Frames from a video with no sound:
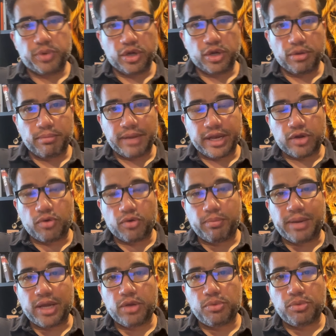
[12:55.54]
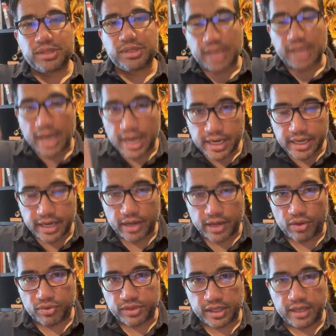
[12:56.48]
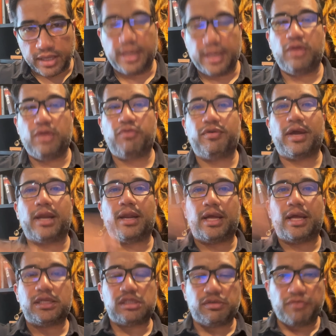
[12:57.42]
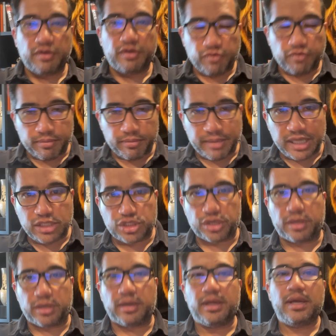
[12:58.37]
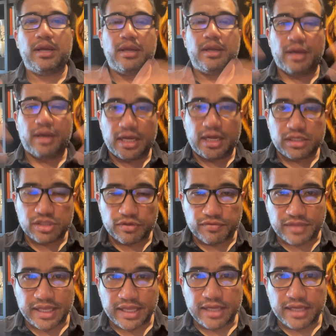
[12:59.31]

when your microbiome is unhealthy and you've got lots of inflammation, lots of